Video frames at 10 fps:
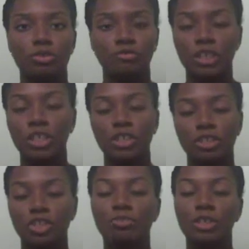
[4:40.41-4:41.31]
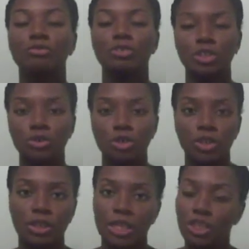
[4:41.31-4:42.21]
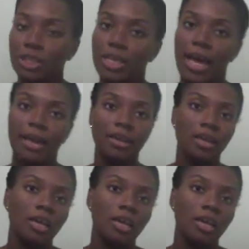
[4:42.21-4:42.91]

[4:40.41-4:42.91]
Your friends should be a resource. They should not